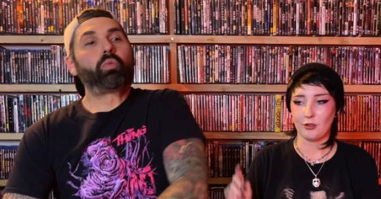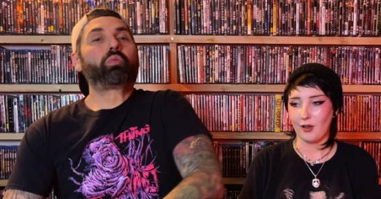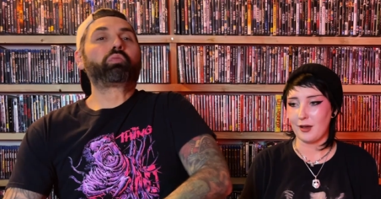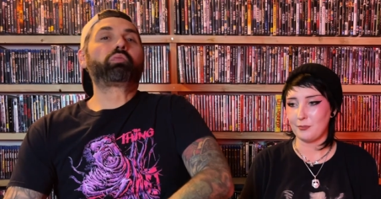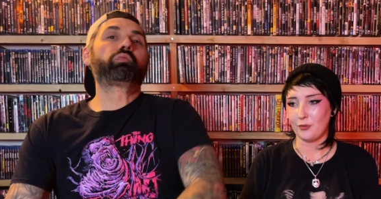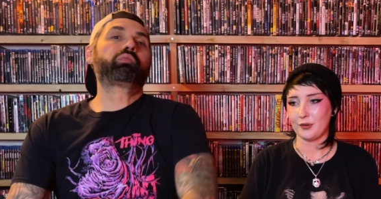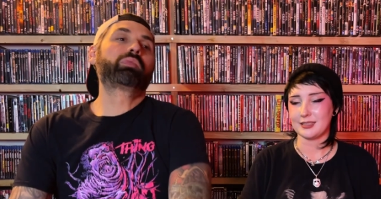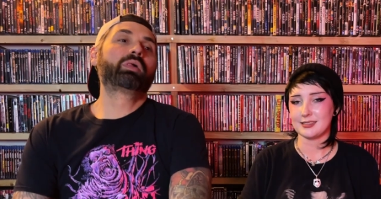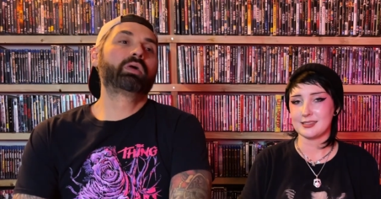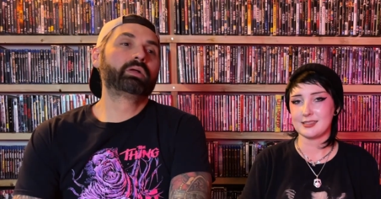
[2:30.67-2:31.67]
Speaker 1: plot
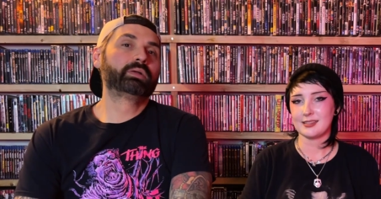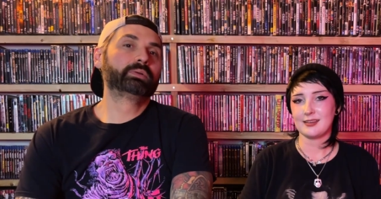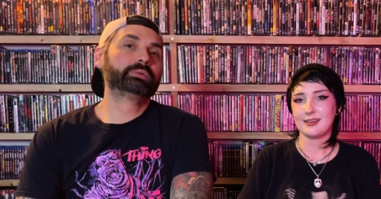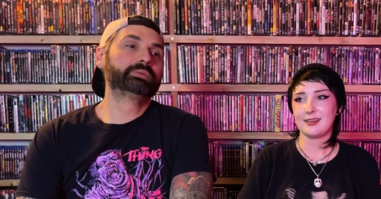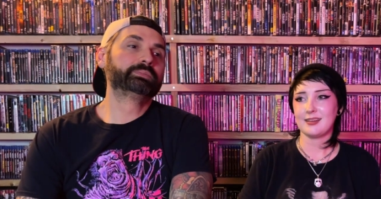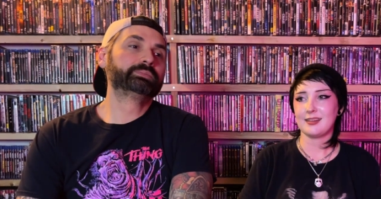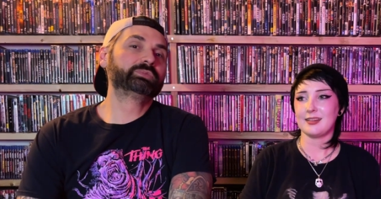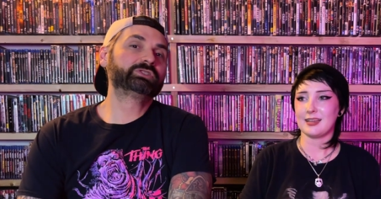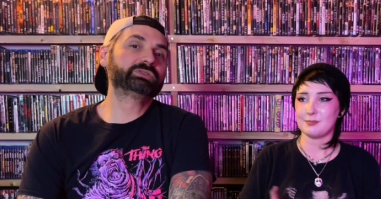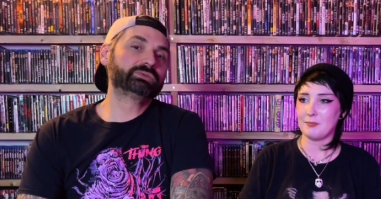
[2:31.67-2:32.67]
points
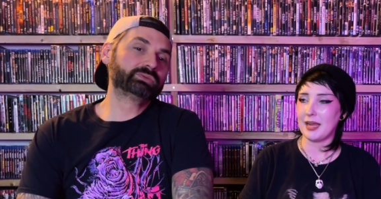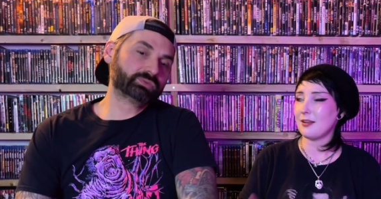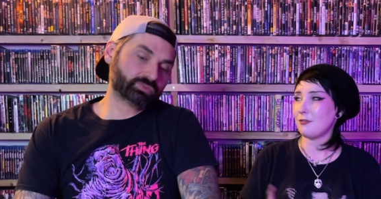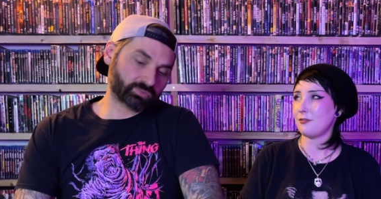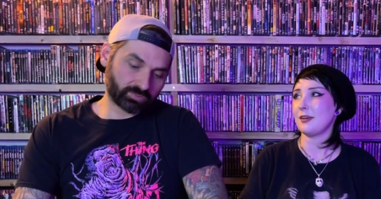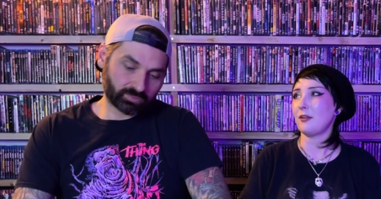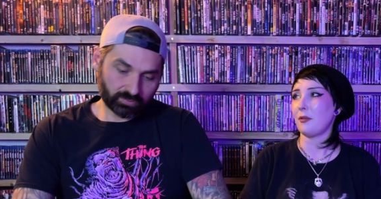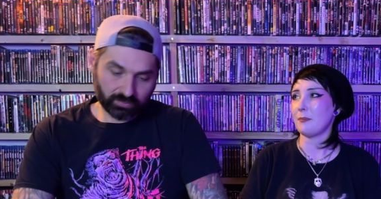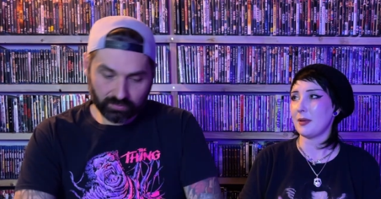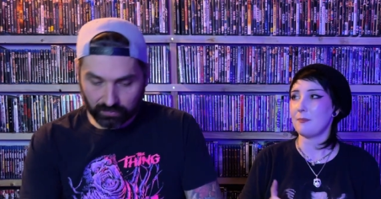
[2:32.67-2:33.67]
that made it
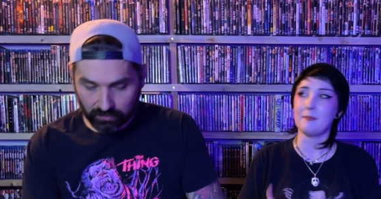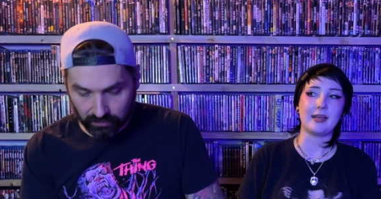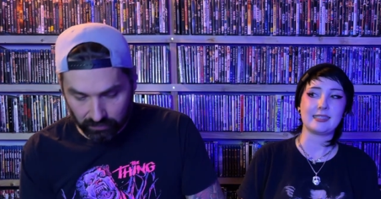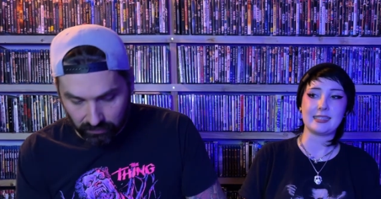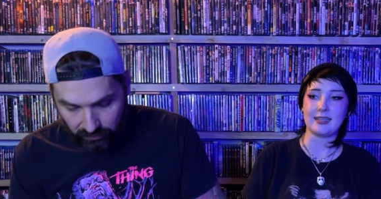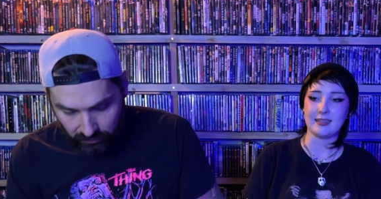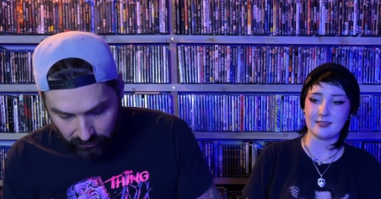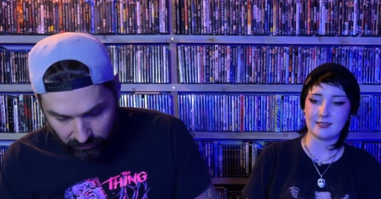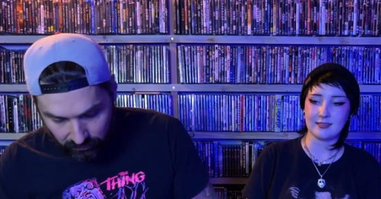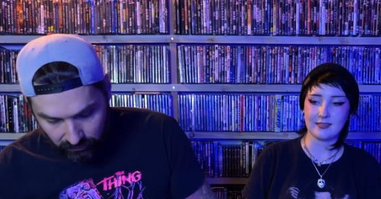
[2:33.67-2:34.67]
feel a bit messy
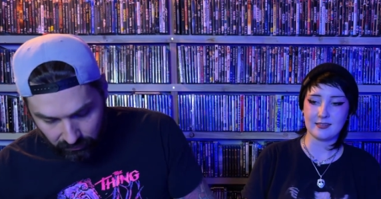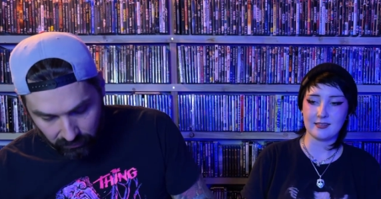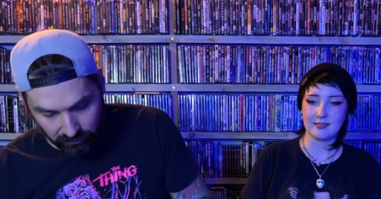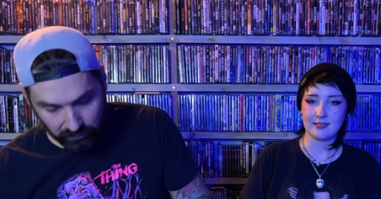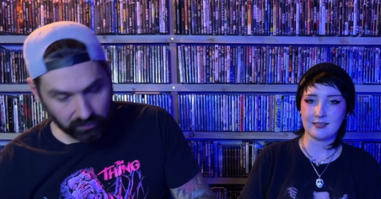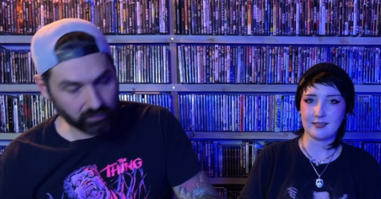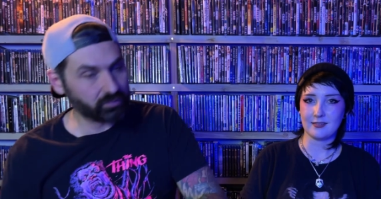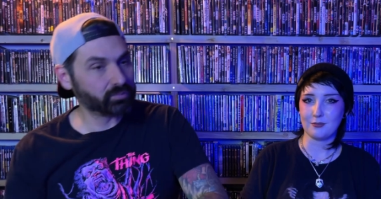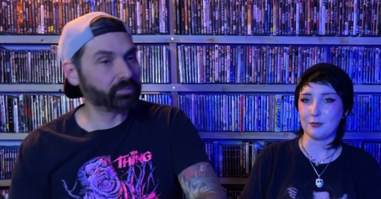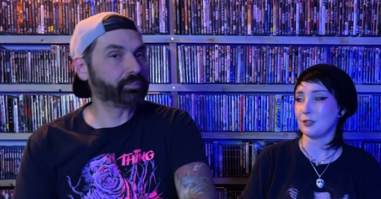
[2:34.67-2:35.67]

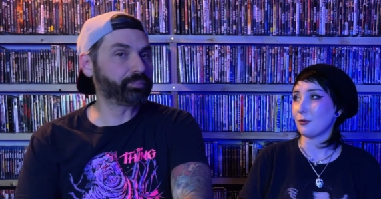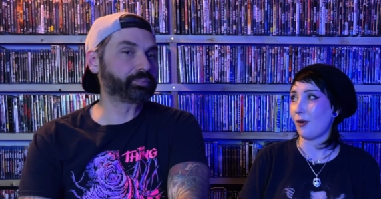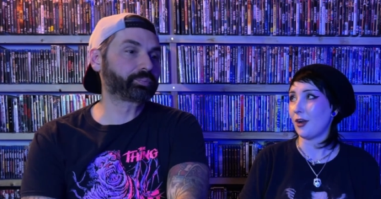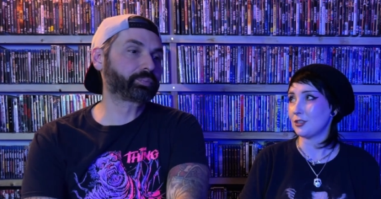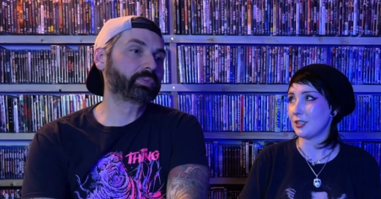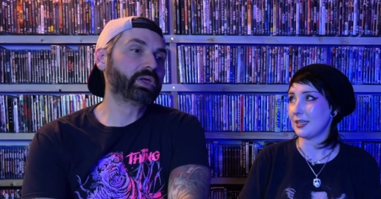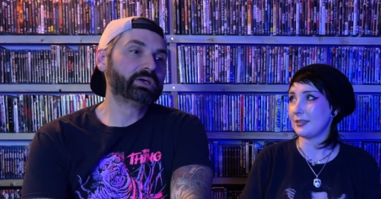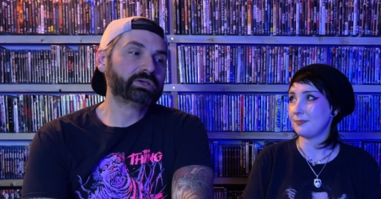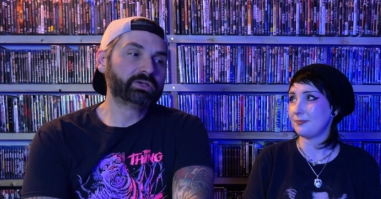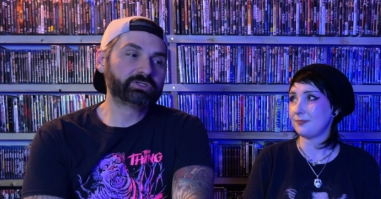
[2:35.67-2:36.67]
when you're watching
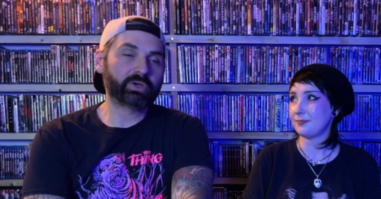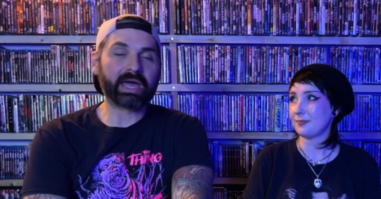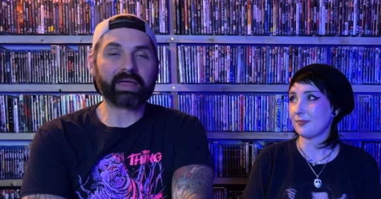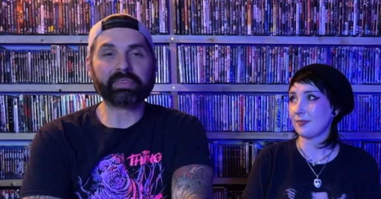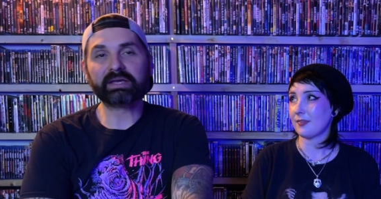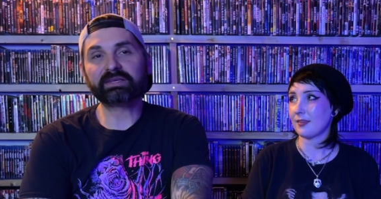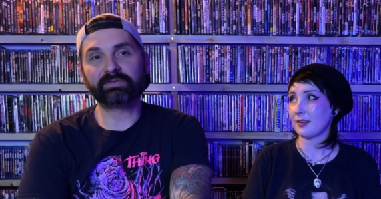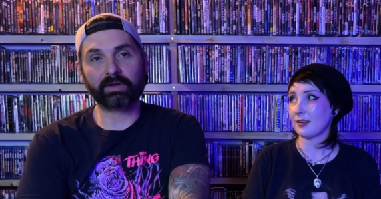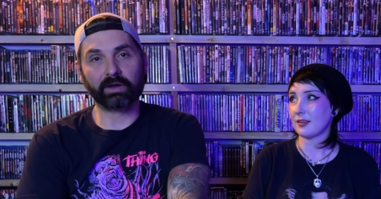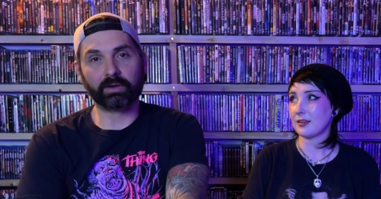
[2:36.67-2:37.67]
it.
Speaker 2: So yeah, this
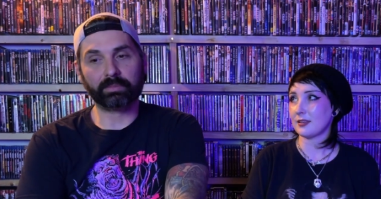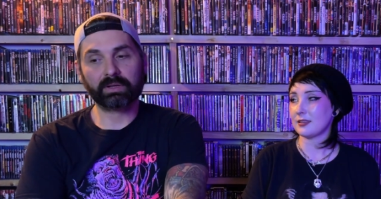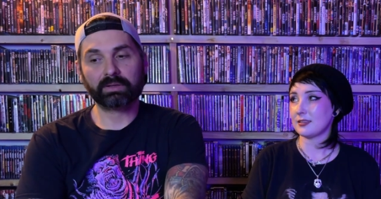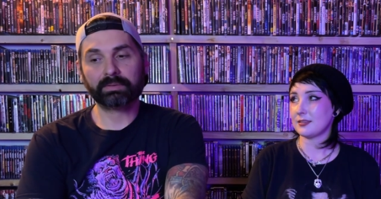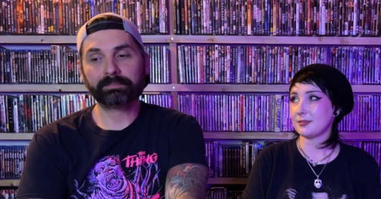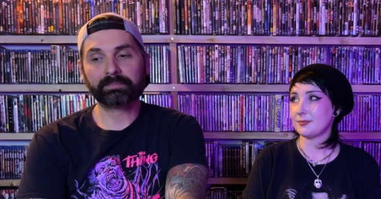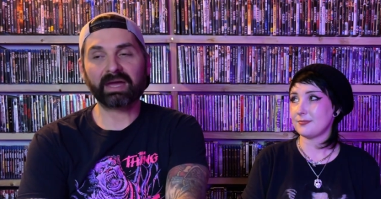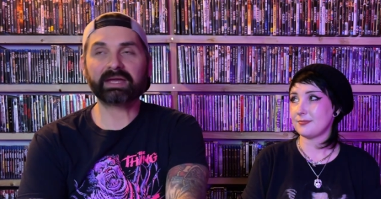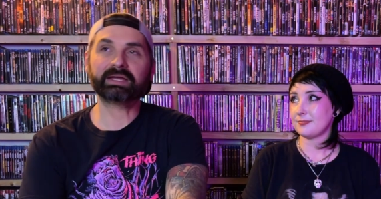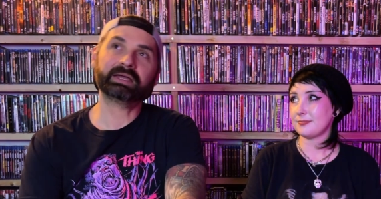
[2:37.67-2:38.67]
film,
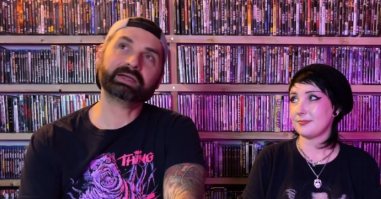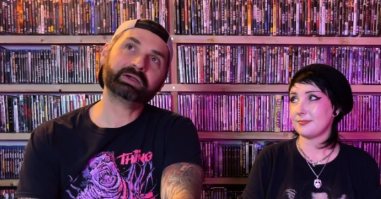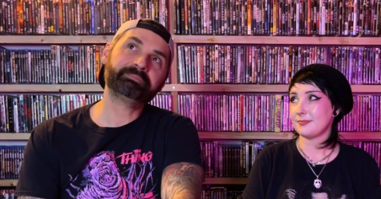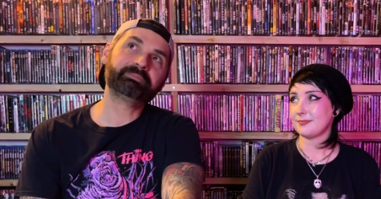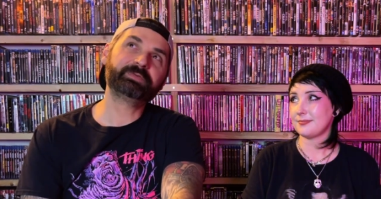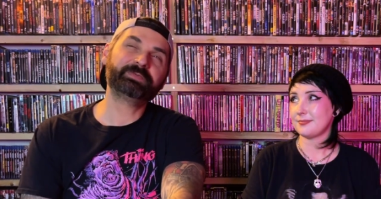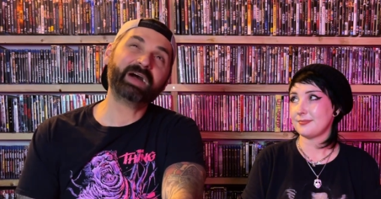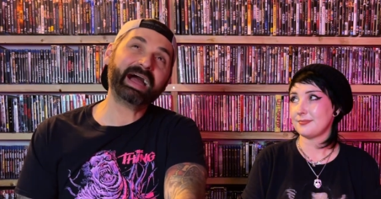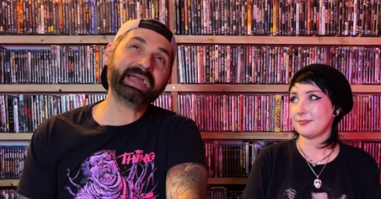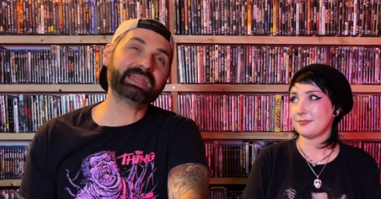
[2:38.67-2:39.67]

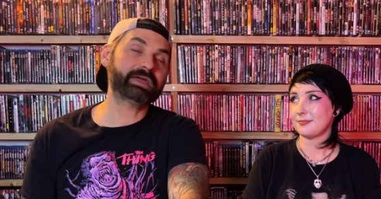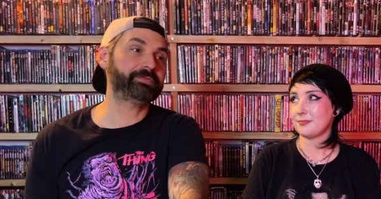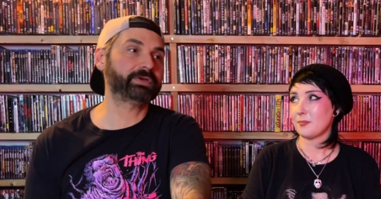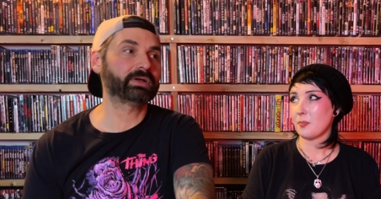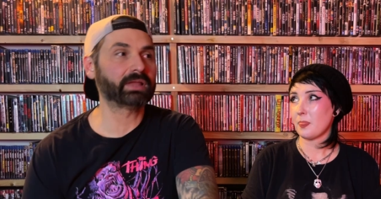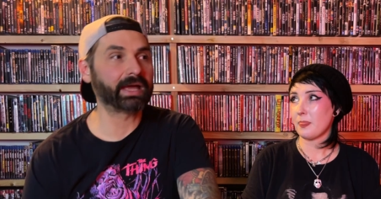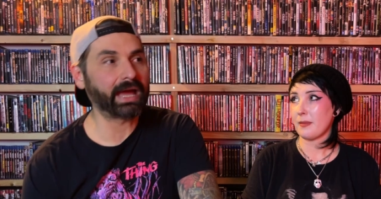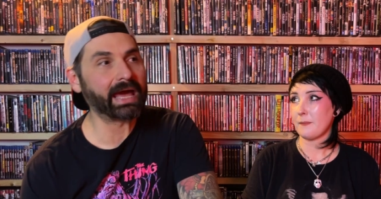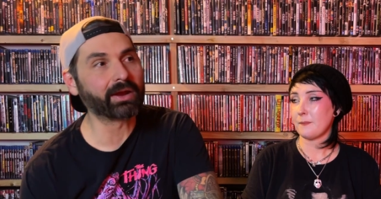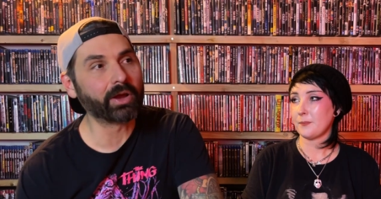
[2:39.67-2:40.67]
fine. I feel
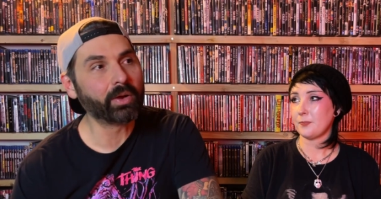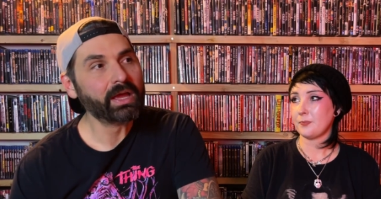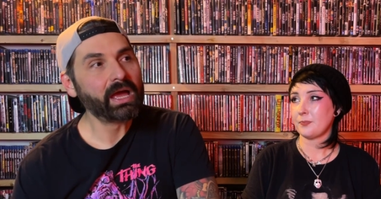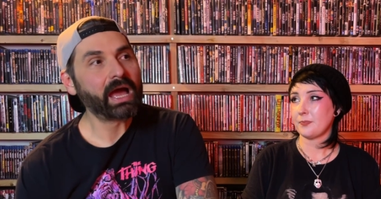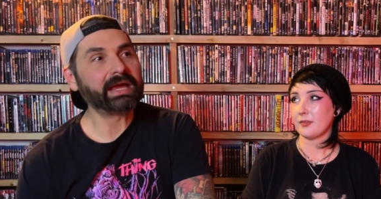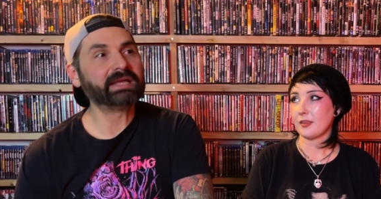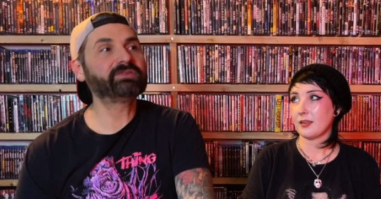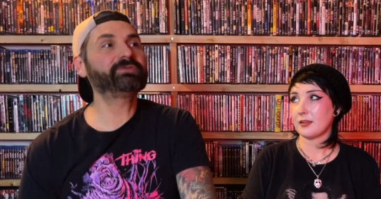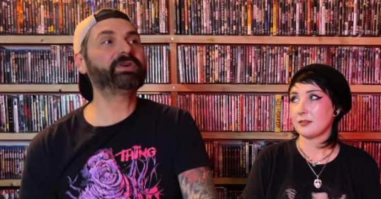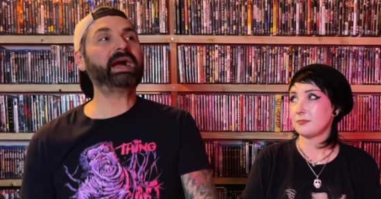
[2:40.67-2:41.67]
like I don't know.
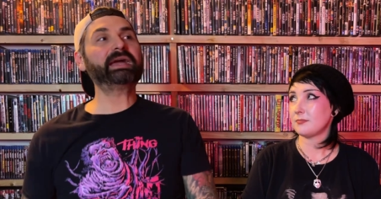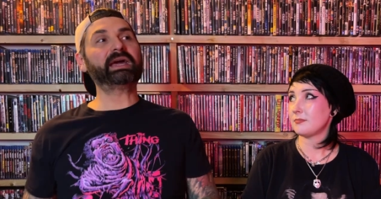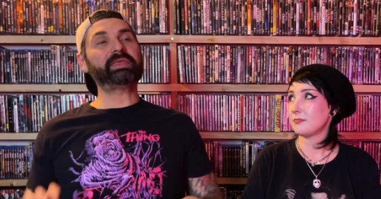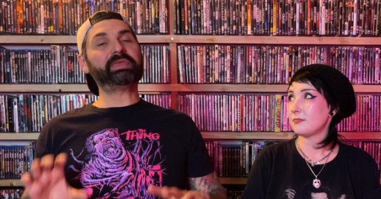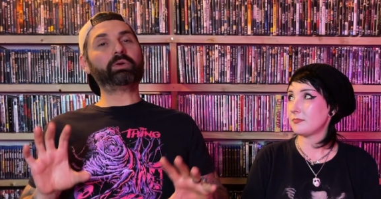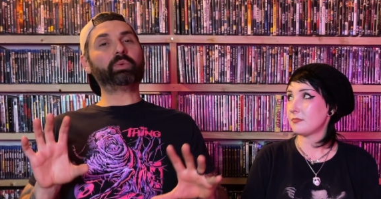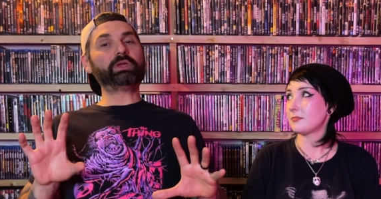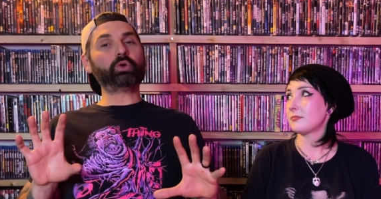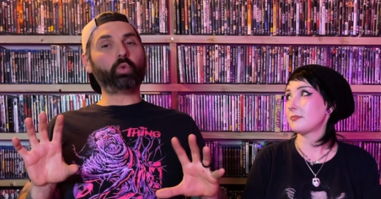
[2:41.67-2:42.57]
It's fine. I think when you